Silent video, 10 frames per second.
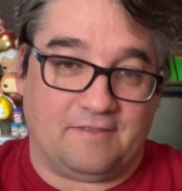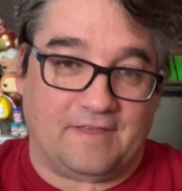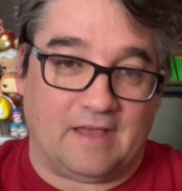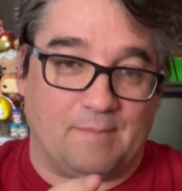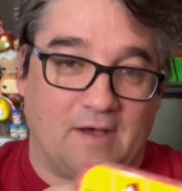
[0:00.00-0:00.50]

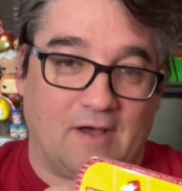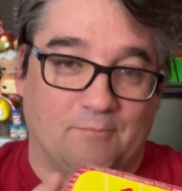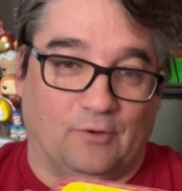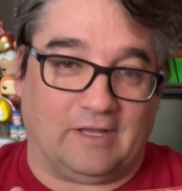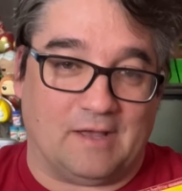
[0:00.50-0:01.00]
thing about I'm
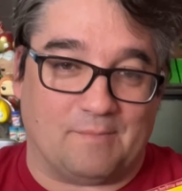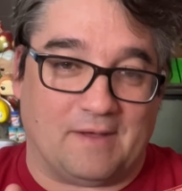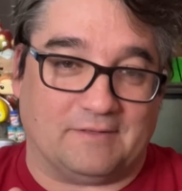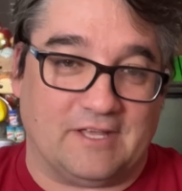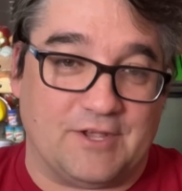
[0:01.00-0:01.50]
bringing
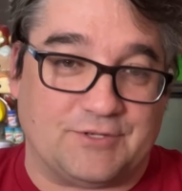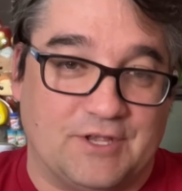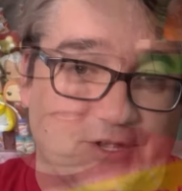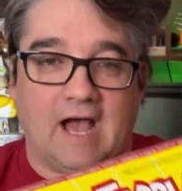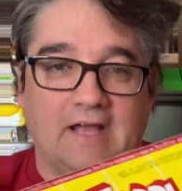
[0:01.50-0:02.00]
about this
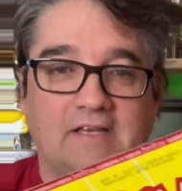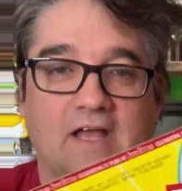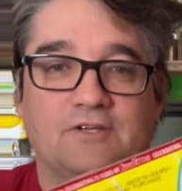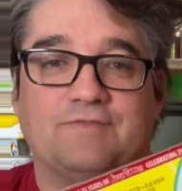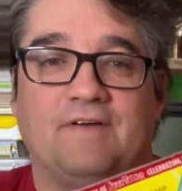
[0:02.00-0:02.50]
is I
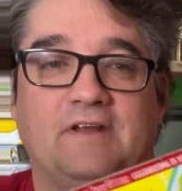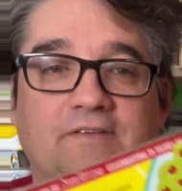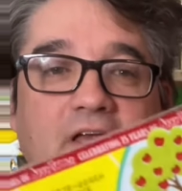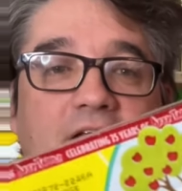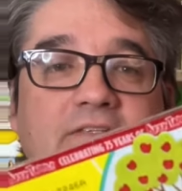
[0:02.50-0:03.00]
just found
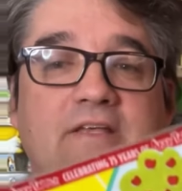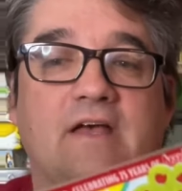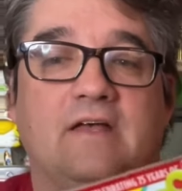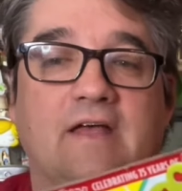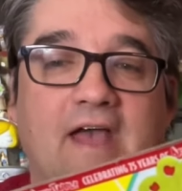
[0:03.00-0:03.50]
out that it's
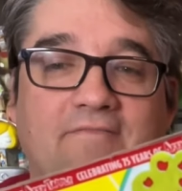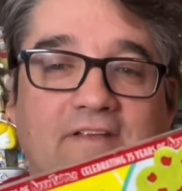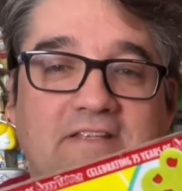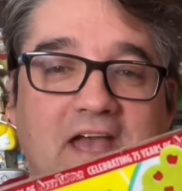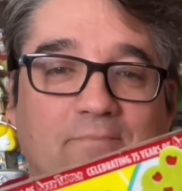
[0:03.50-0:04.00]

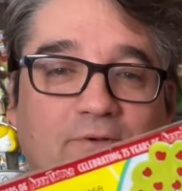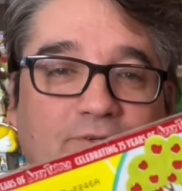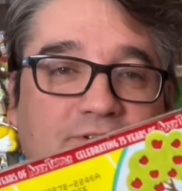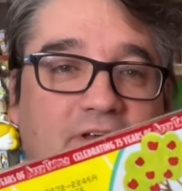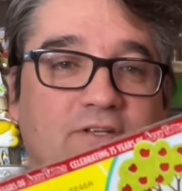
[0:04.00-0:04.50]
Affy
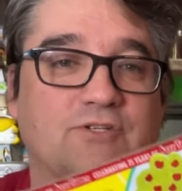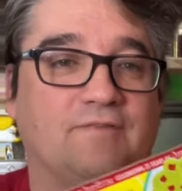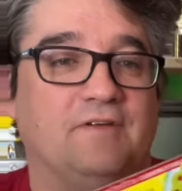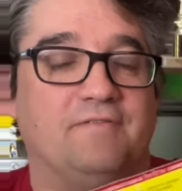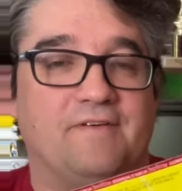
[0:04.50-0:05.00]
Tapple's
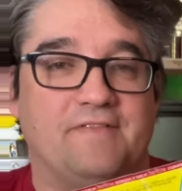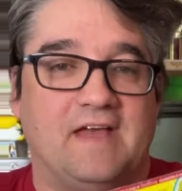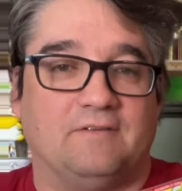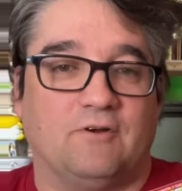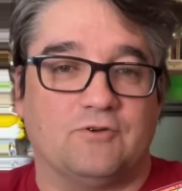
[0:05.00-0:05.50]
75th
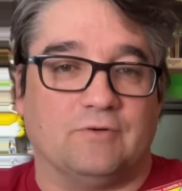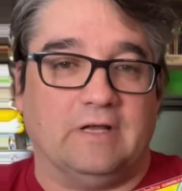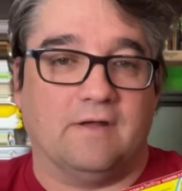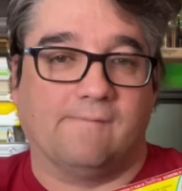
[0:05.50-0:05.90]
anniversary.